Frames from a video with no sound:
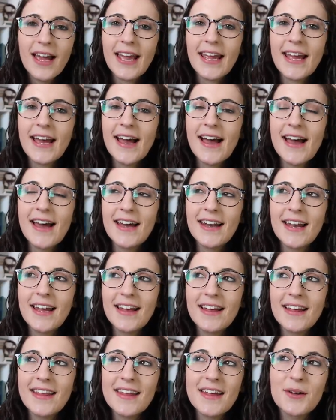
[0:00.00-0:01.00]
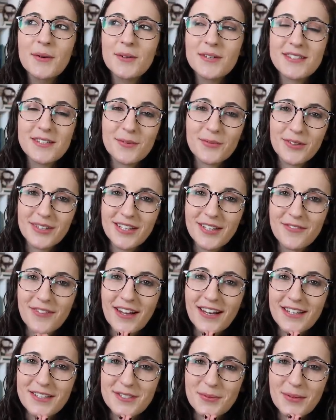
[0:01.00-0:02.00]
And it was a really
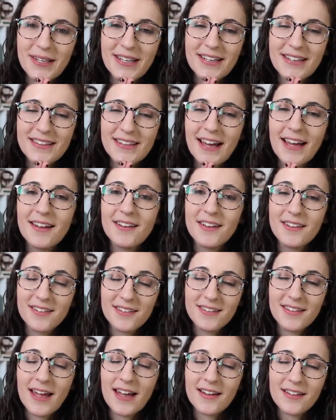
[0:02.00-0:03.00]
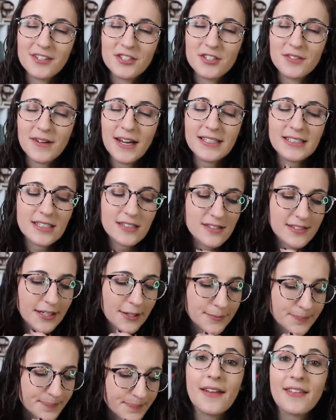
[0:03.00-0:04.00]
funny tweet that Alicia Rye did.
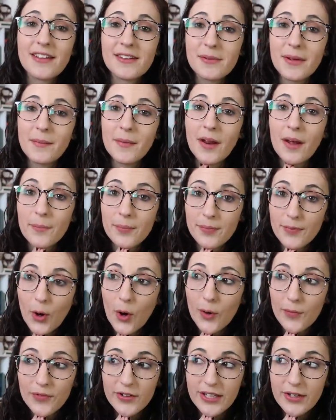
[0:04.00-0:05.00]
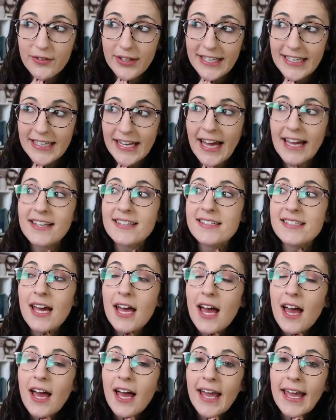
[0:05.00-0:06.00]
So yeah, that's what I'm hopefully reading next.
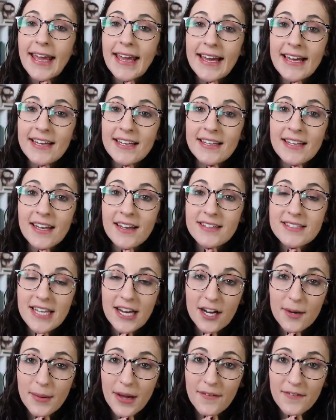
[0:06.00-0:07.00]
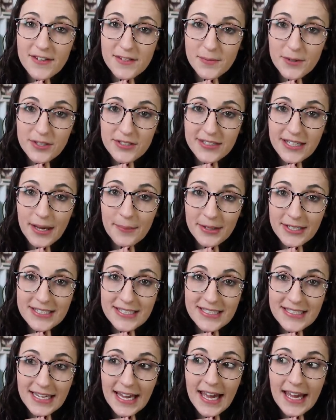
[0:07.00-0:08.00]
And Tahereh Mafi's book's coming
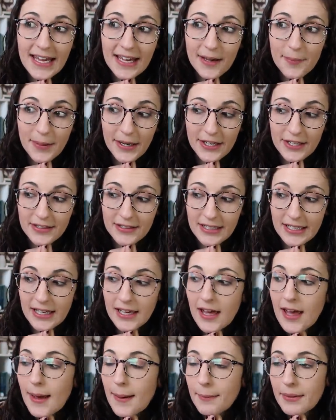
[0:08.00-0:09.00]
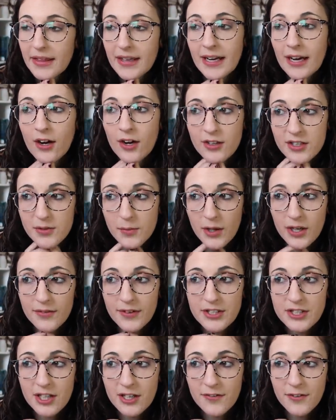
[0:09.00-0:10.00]
today, apparently. But then I also want to
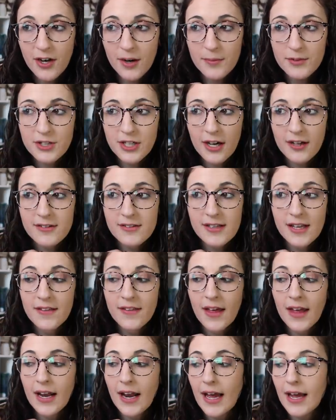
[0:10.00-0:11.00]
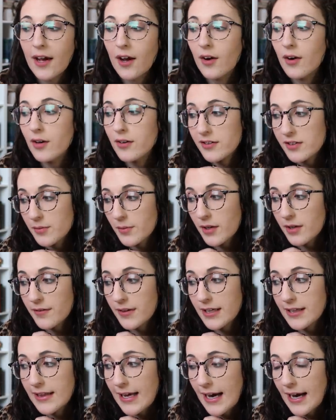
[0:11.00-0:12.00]
read Jennifer Armentrout's, and then I also want to
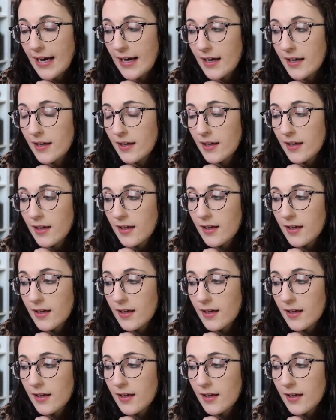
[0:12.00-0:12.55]
read that